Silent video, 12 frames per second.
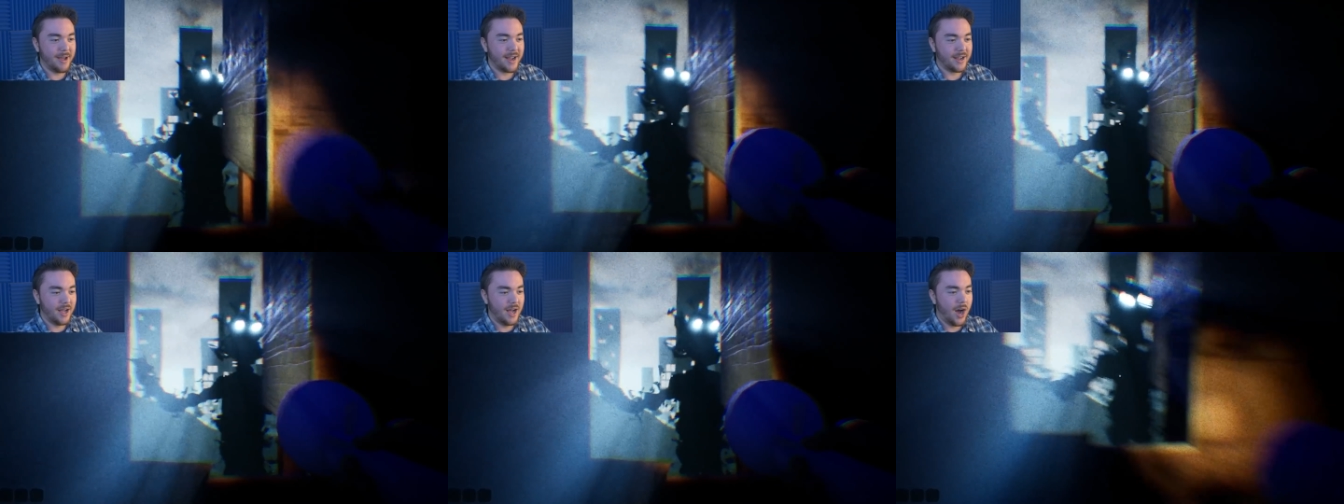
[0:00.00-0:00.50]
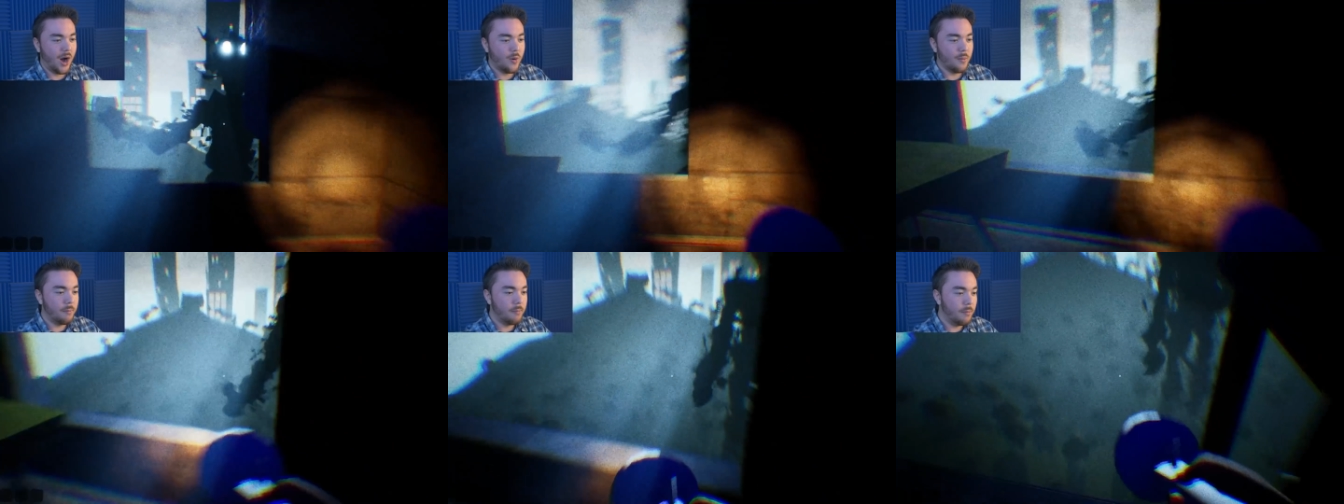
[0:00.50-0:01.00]
back.
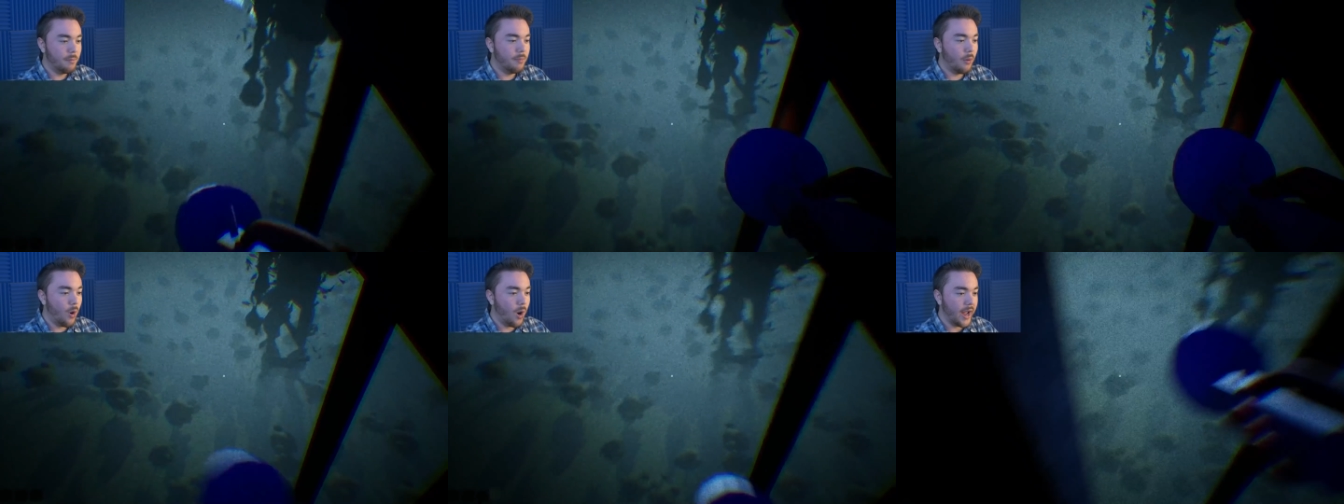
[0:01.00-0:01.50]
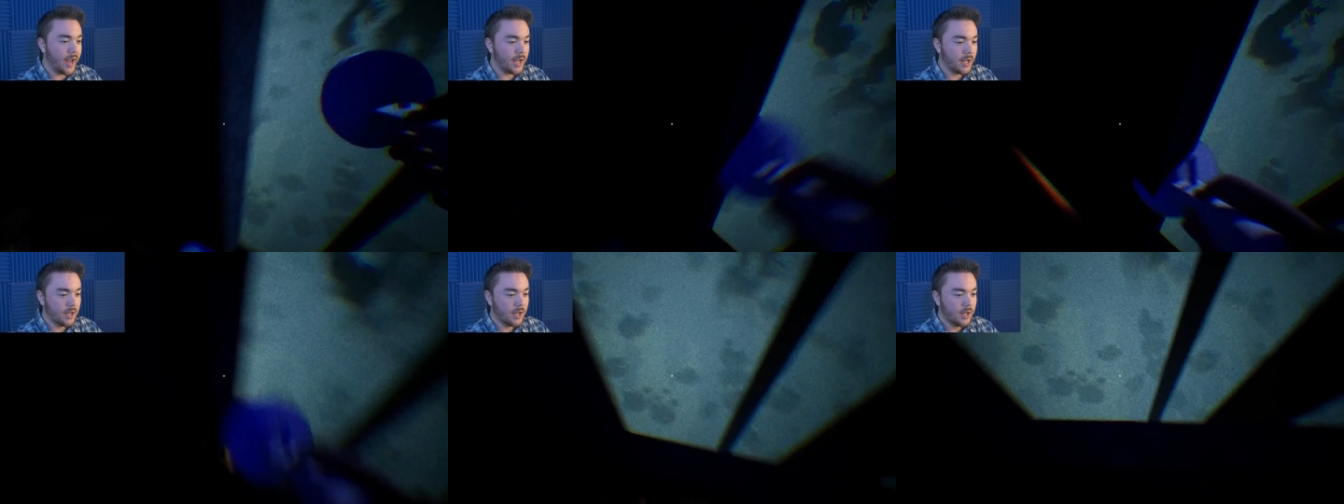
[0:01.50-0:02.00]
Oh, boy.
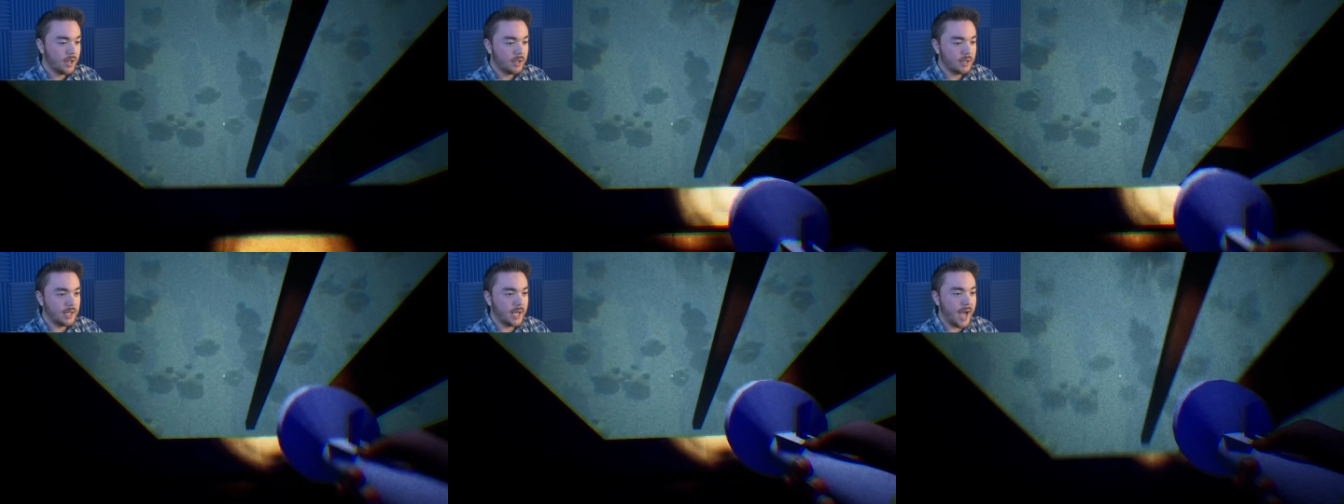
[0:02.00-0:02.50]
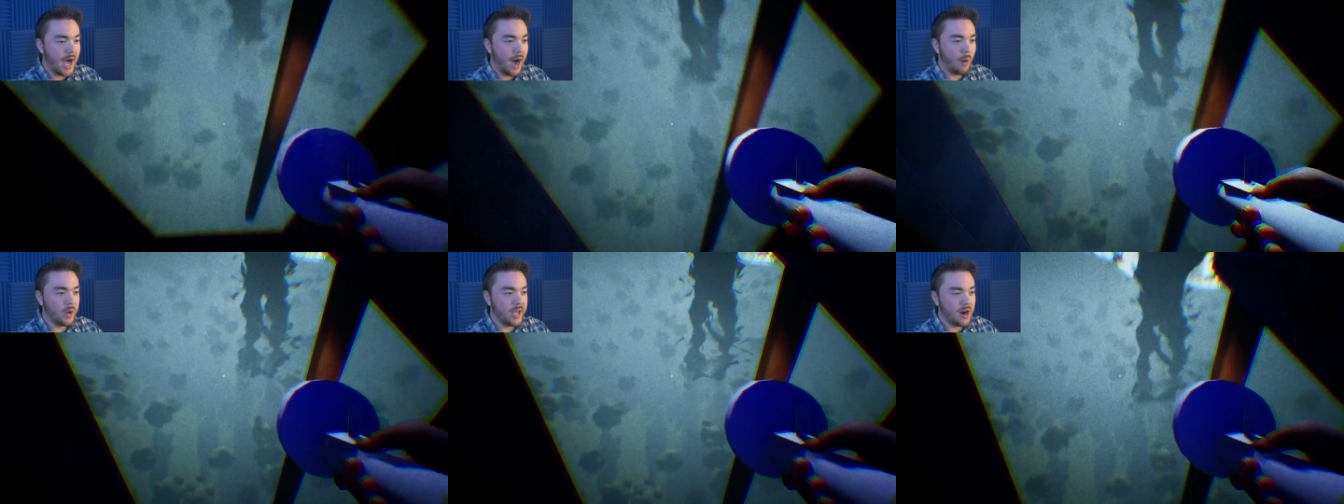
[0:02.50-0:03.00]

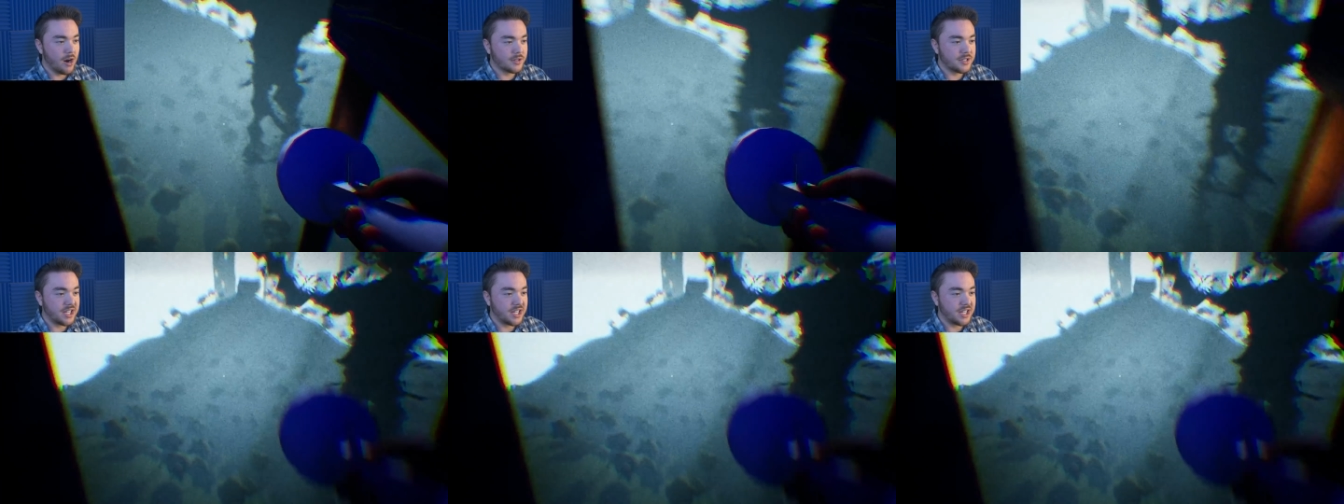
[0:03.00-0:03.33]
Yeah, we are